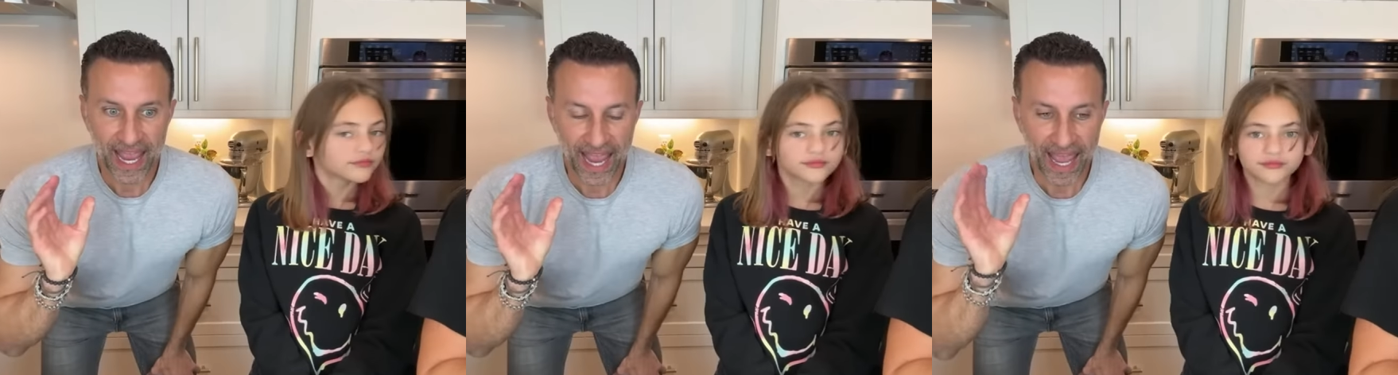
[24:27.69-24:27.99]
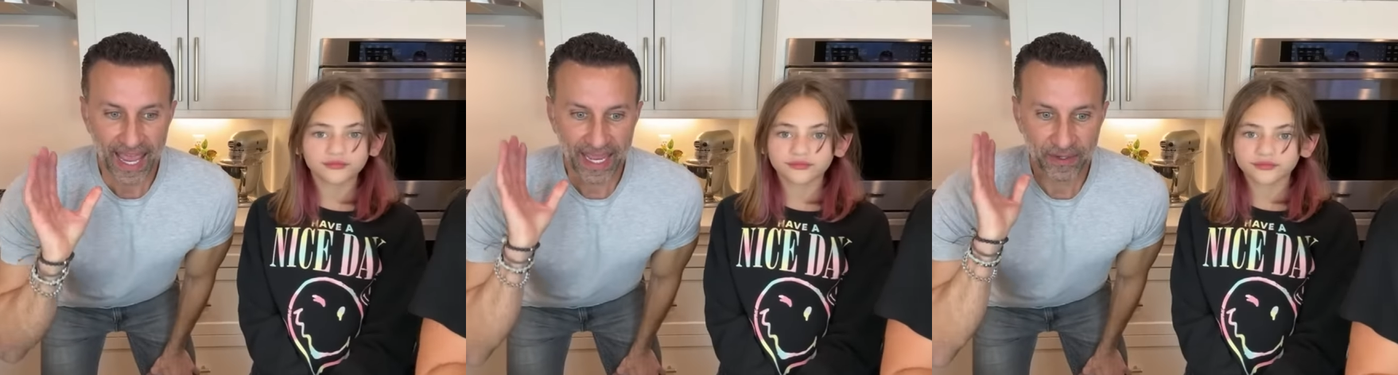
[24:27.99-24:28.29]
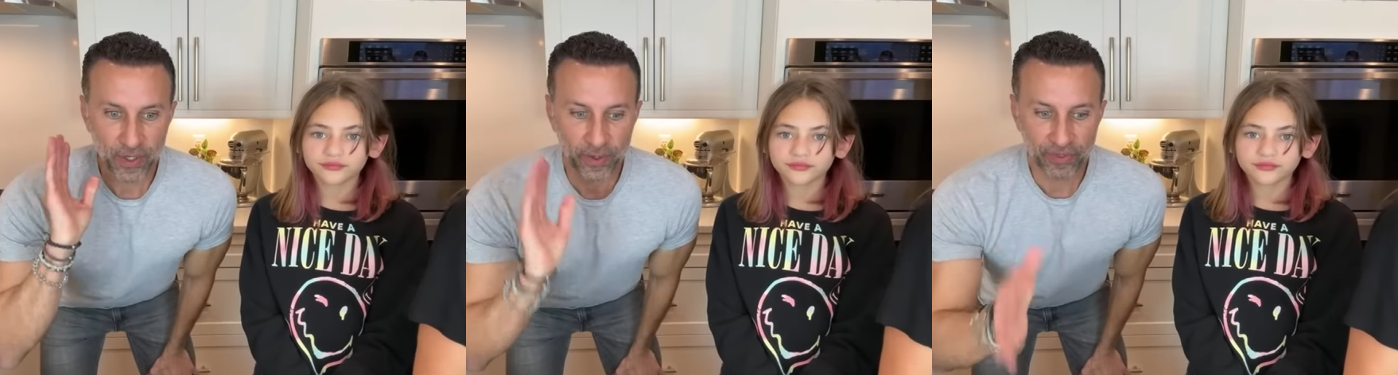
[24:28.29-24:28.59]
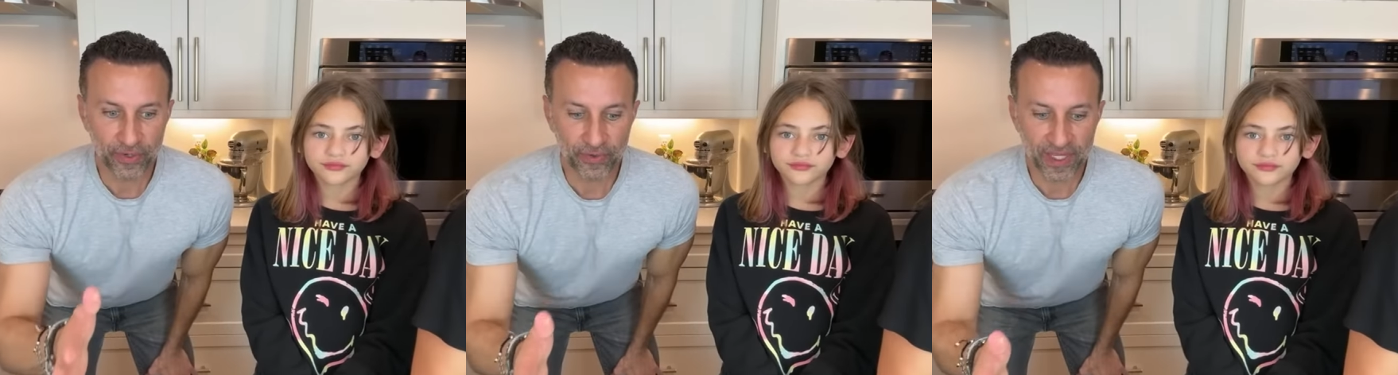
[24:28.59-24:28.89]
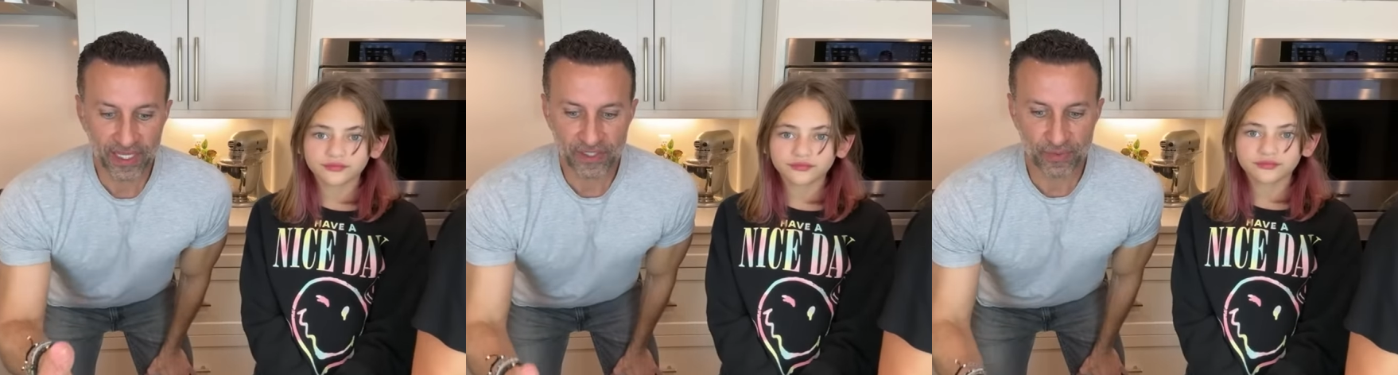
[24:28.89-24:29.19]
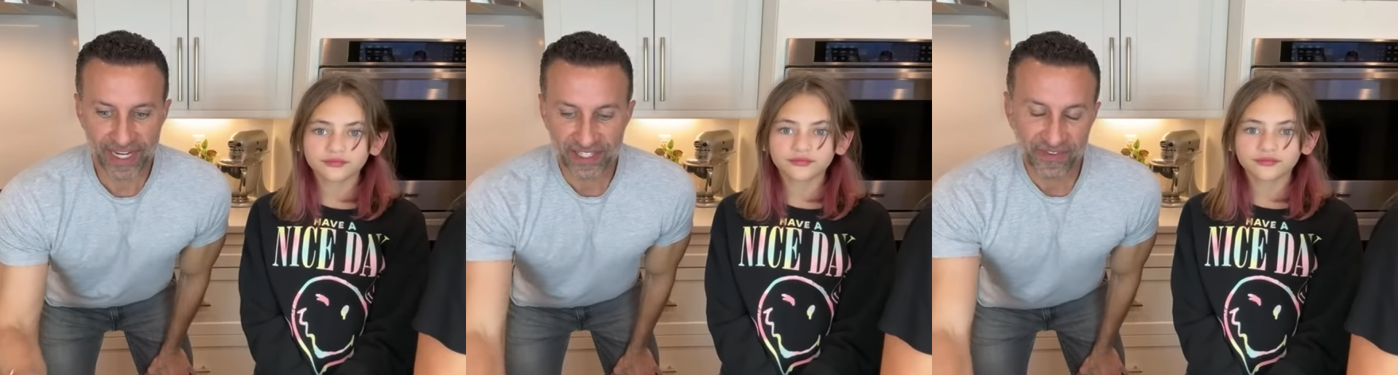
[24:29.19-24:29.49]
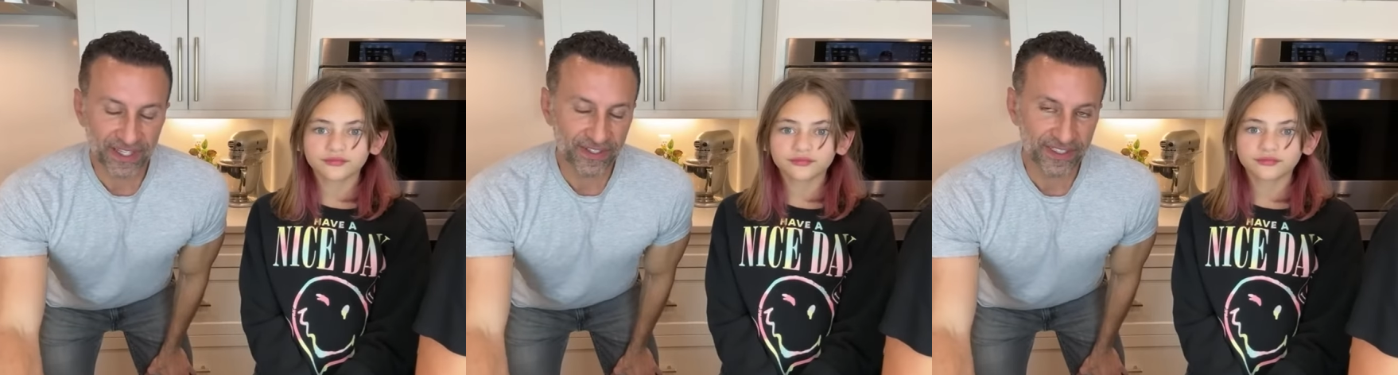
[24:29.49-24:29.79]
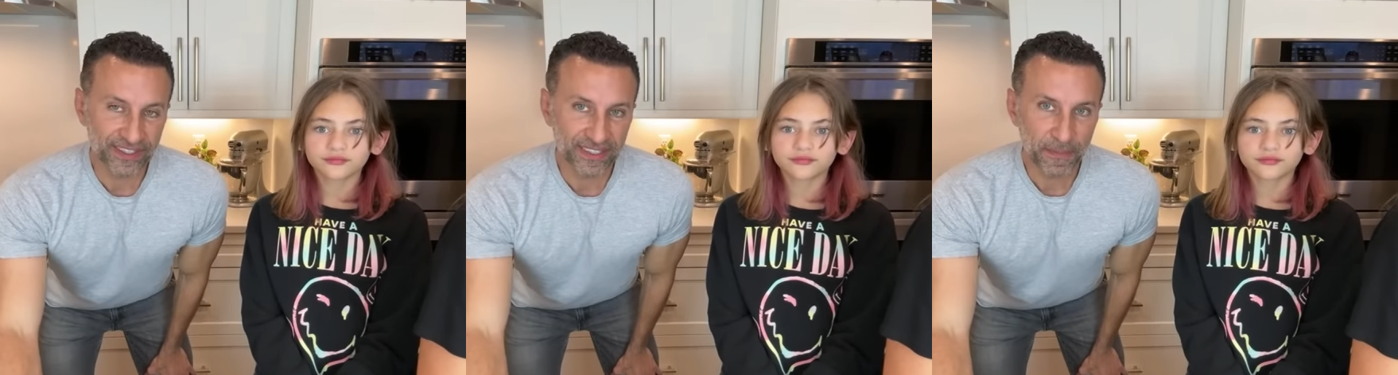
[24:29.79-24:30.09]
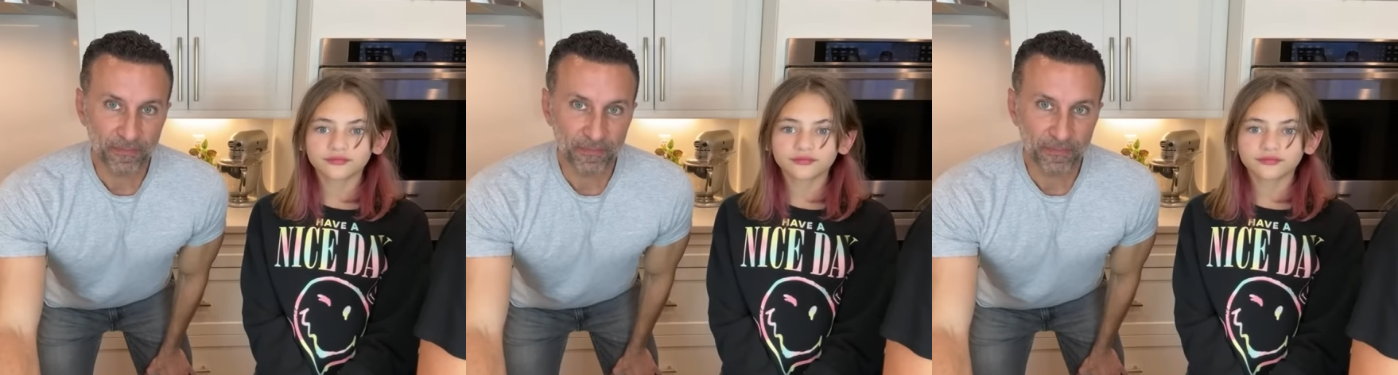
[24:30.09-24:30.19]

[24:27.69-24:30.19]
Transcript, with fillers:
Speaker 1: and going through these rice fields.